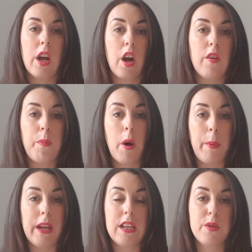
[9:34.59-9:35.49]
kind of
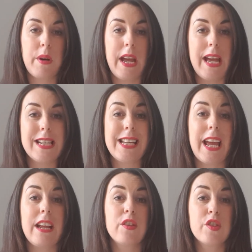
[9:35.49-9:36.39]
popping into our head and
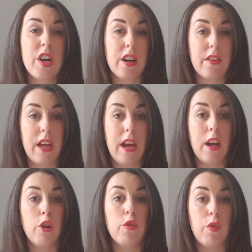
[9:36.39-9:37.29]
getting stuck there
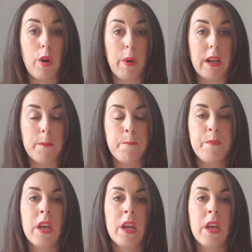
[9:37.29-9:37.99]
and growing.